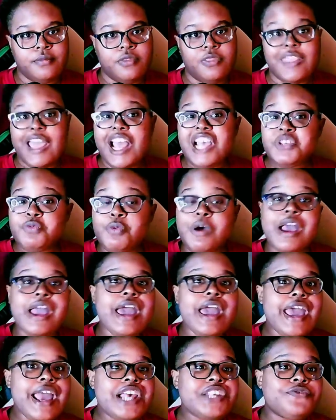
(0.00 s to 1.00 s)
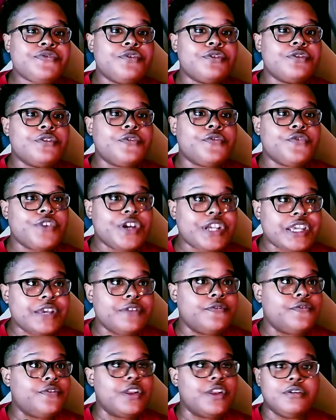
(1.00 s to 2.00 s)
That's why I asked for the freaking
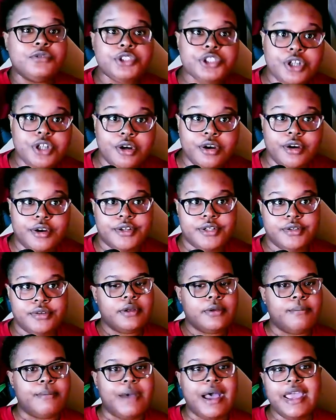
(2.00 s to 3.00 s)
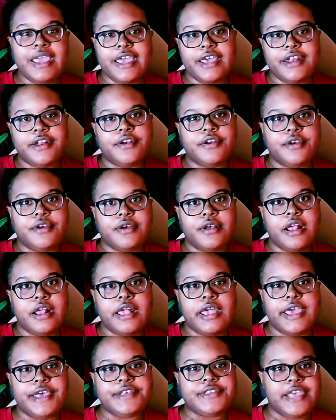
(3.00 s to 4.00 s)
flowchart. My editor
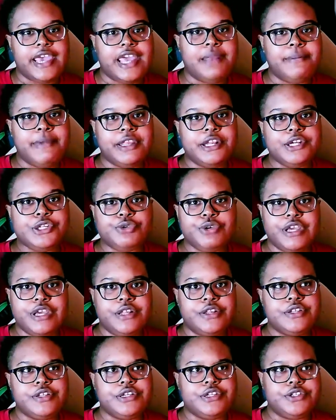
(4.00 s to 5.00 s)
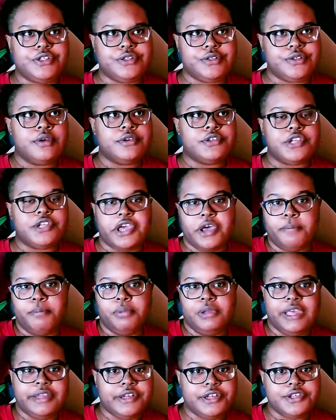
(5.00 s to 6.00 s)
has animated transitions to help
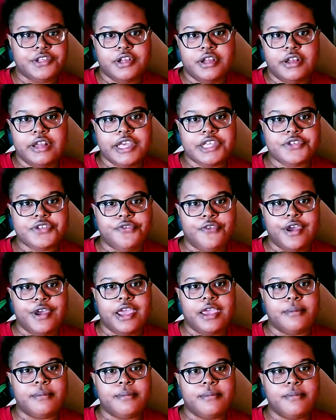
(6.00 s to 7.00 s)
blend into the next frame.